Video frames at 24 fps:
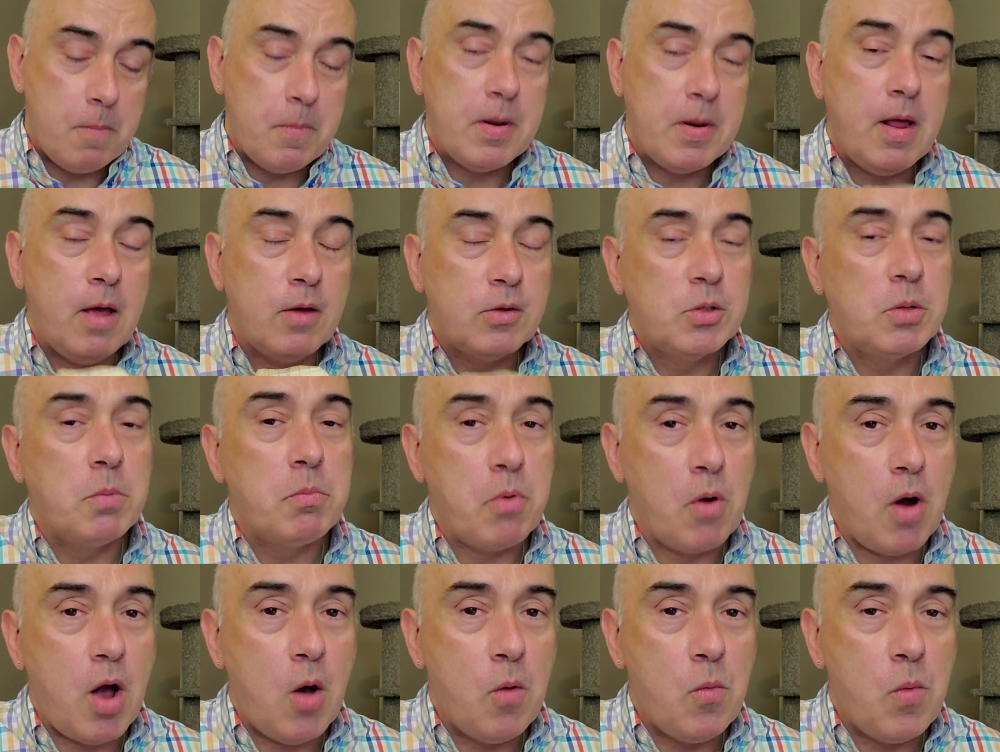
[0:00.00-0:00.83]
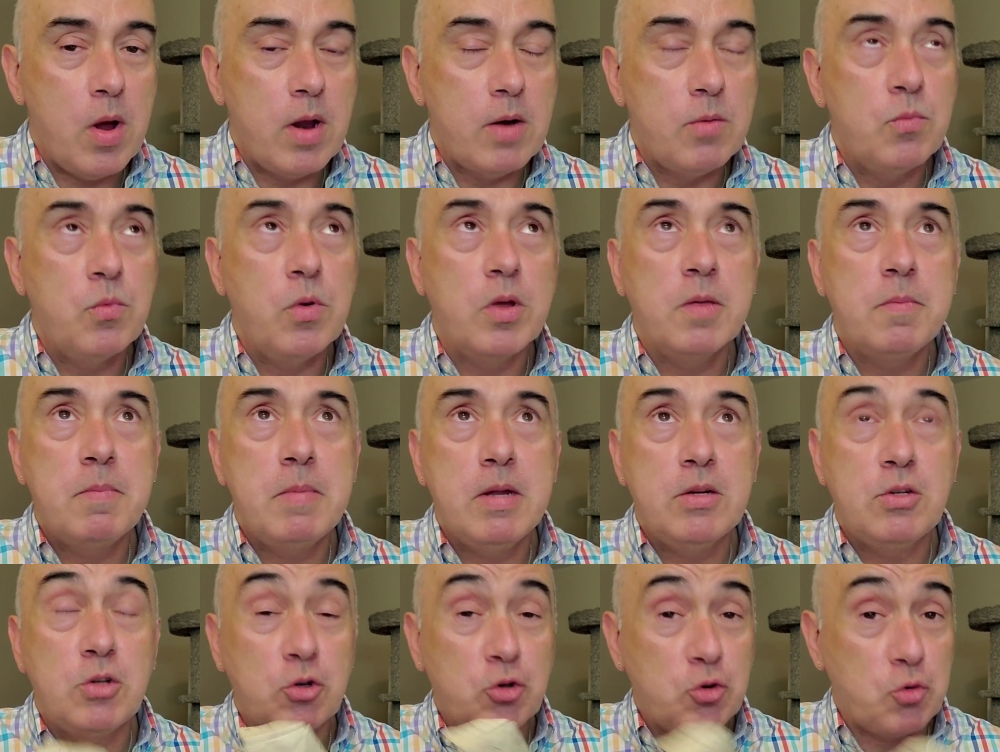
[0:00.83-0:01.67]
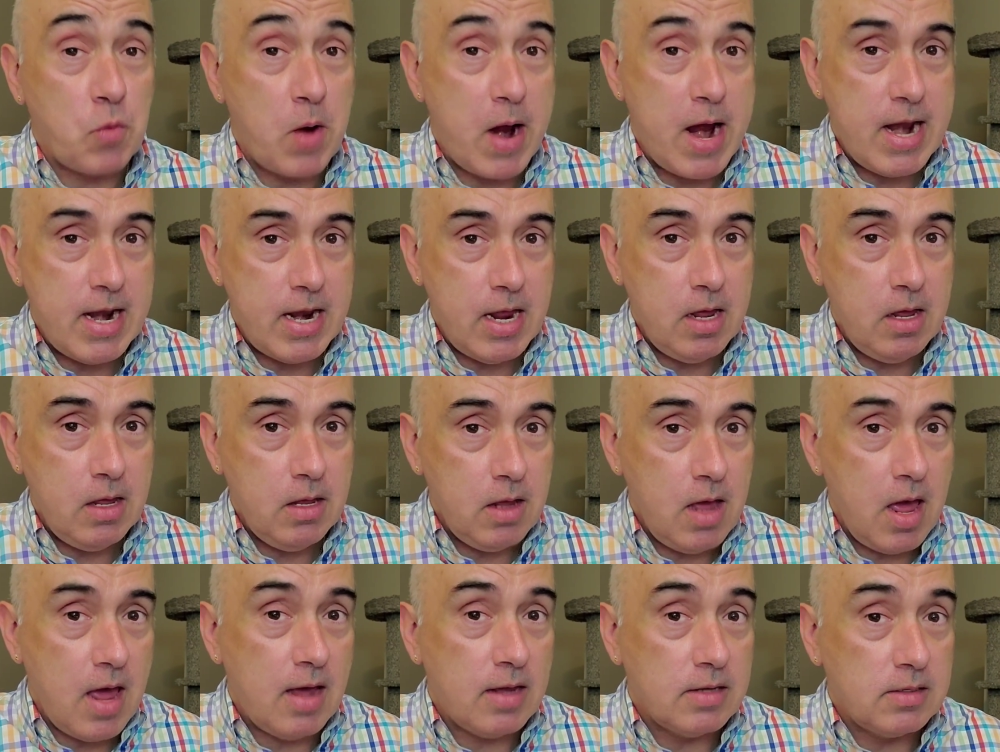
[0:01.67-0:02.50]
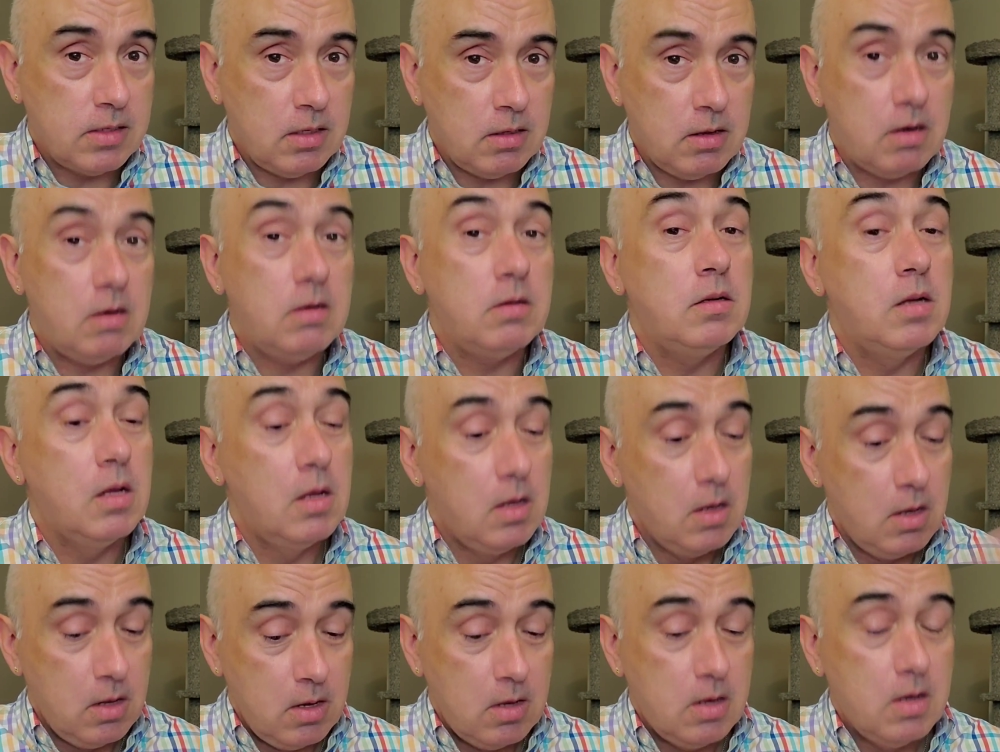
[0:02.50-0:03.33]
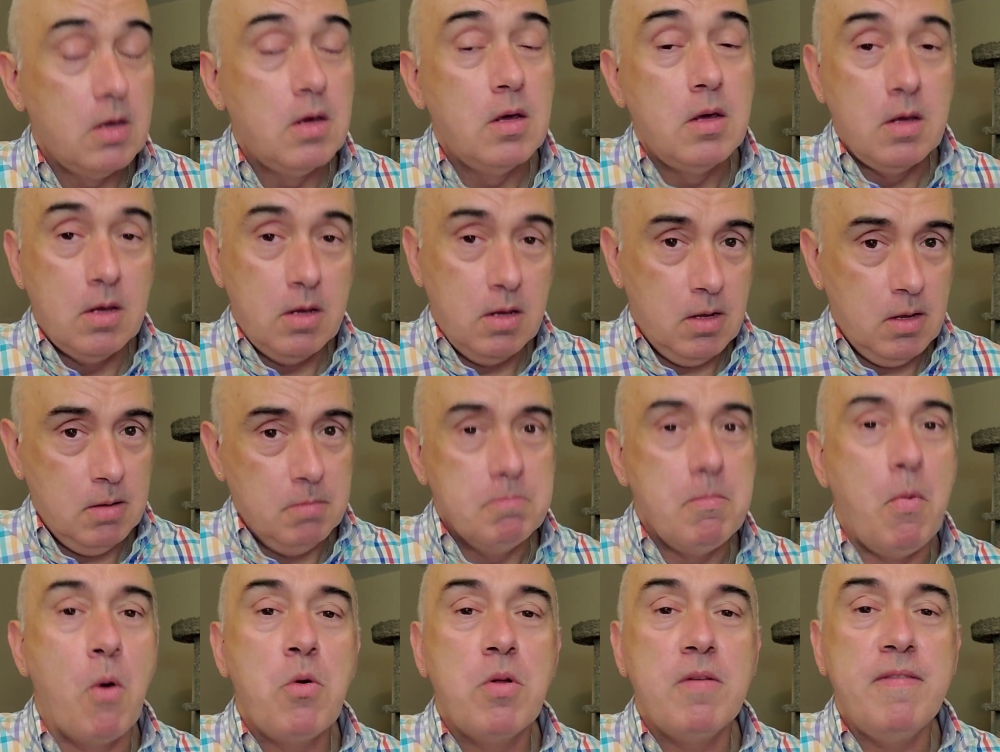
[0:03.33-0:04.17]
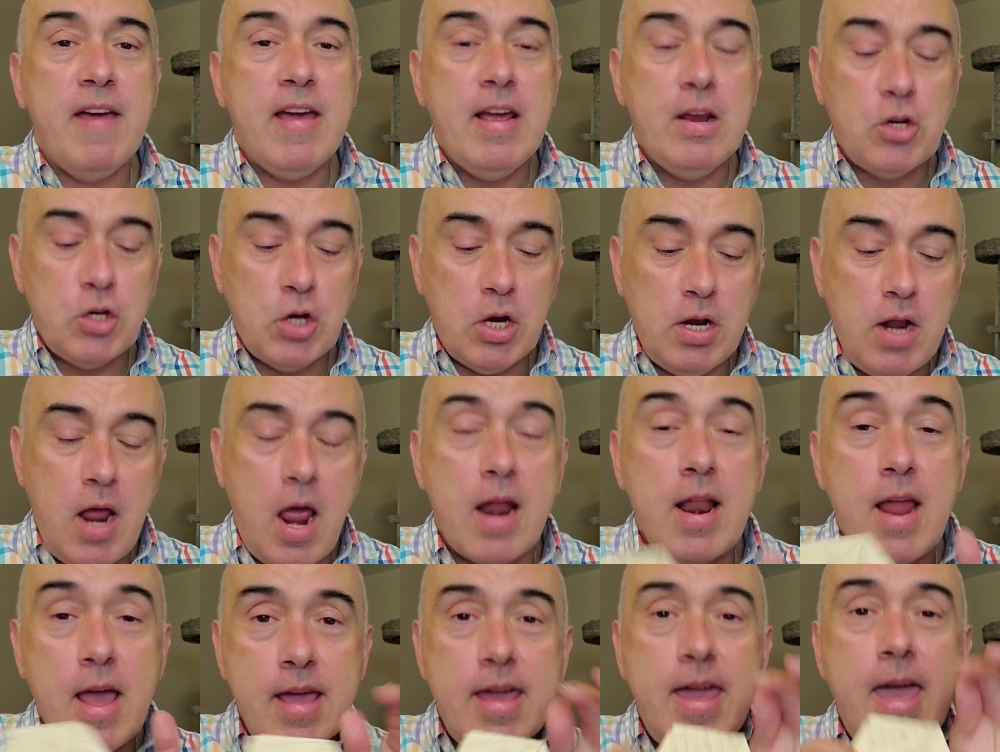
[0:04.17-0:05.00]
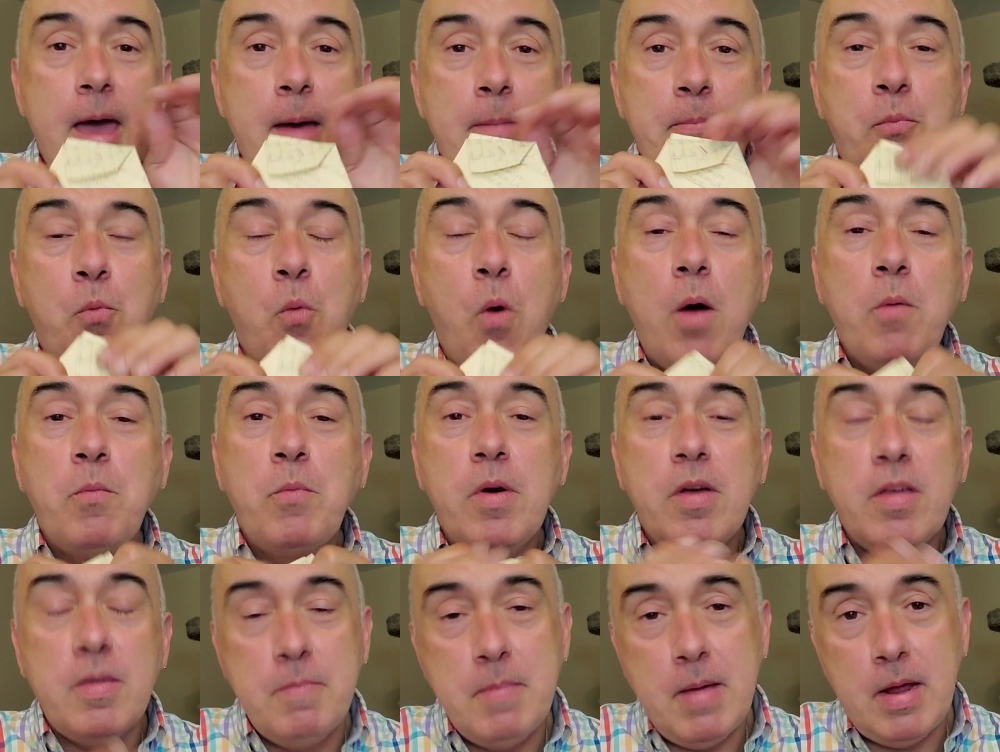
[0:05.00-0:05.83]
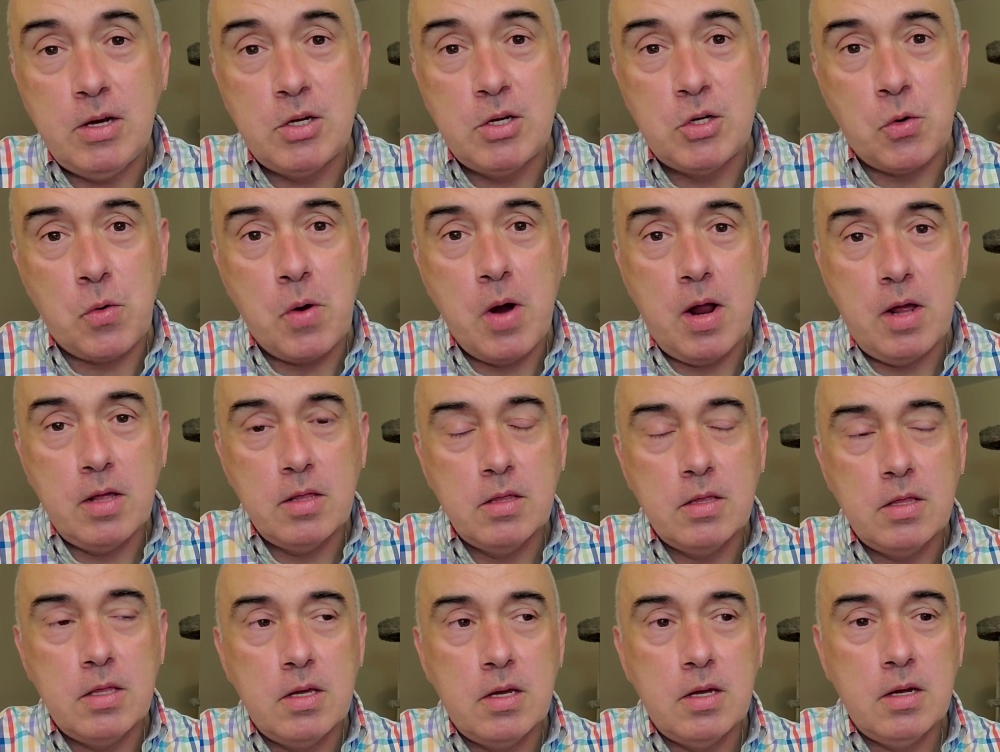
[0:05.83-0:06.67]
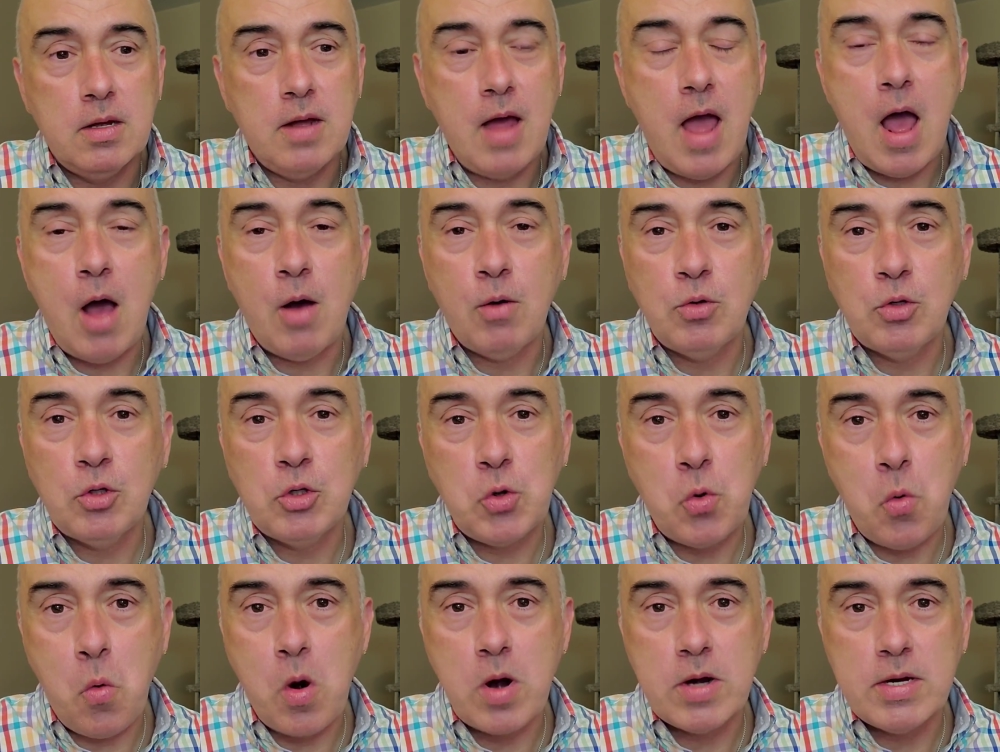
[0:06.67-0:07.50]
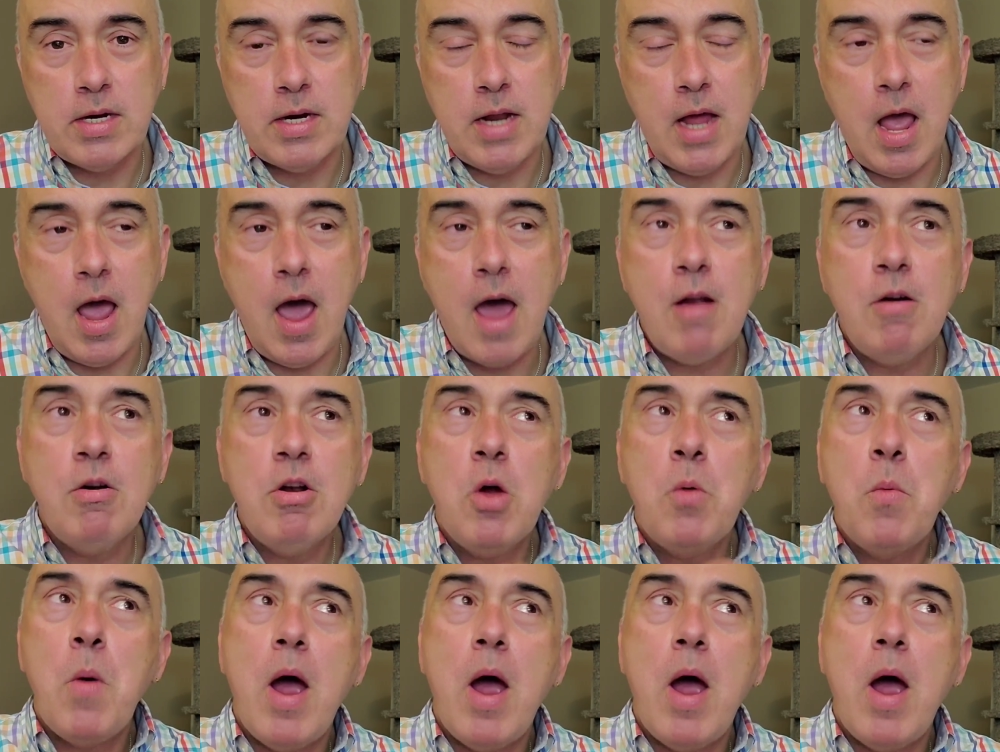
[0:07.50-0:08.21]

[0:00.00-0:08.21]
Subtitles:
But I also brought one with me to training as a little motivation, and I kept one with me during the house tour today.